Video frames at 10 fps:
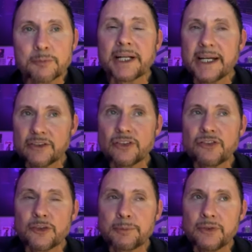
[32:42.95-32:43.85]
but I had a
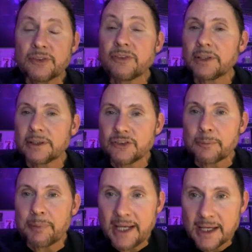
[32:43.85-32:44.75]
distribution deal in
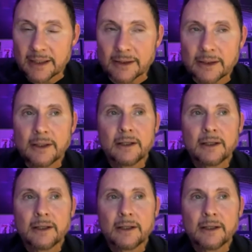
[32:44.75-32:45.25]
Japan